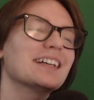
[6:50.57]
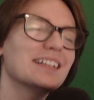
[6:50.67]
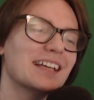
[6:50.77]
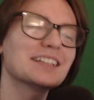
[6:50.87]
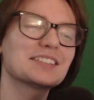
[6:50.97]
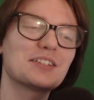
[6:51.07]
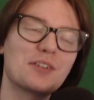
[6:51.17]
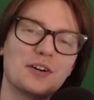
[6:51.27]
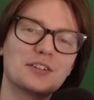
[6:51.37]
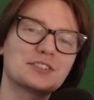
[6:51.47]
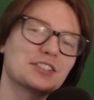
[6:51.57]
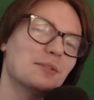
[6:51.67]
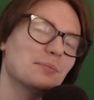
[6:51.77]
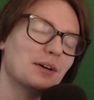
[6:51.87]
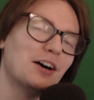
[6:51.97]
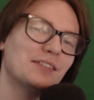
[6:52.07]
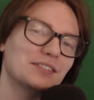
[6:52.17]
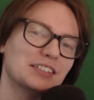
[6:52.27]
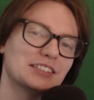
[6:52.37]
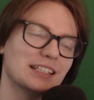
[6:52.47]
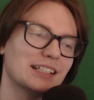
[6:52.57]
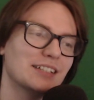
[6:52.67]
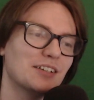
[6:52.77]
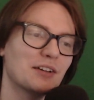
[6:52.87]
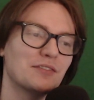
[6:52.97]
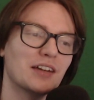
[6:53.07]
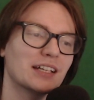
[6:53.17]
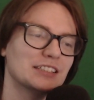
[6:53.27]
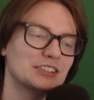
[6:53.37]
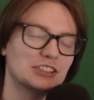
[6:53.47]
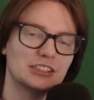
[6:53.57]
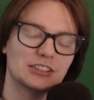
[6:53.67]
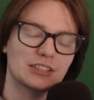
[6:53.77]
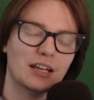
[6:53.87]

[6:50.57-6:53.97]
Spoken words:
Yes, there are some obvious, advantages.